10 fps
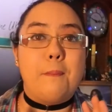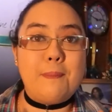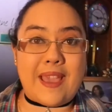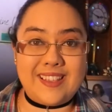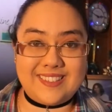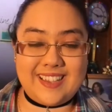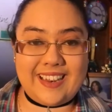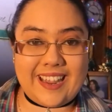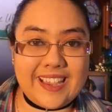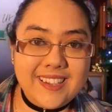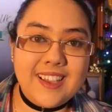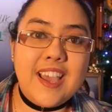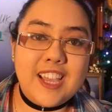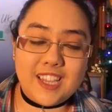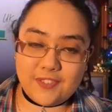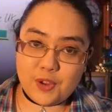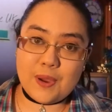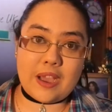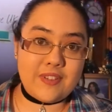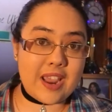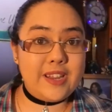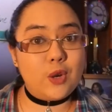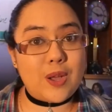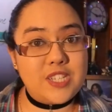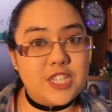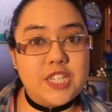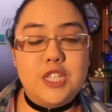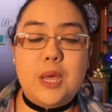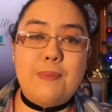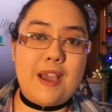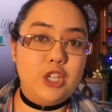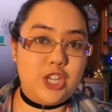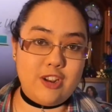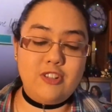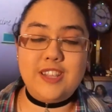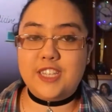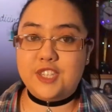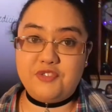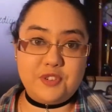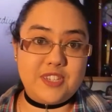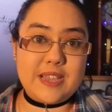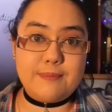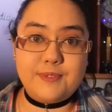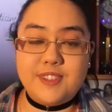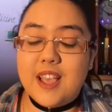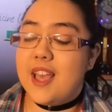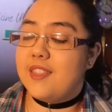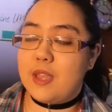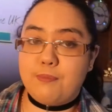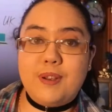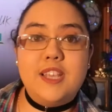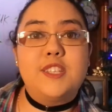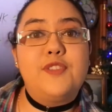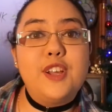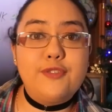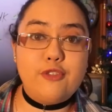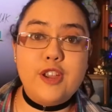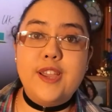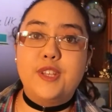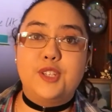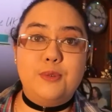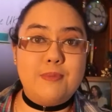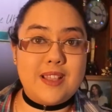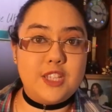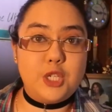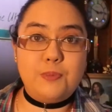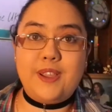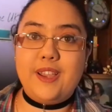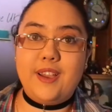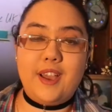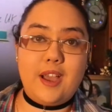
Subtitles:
amazingly. If you have any questions about general interview tips, then please feel free to message me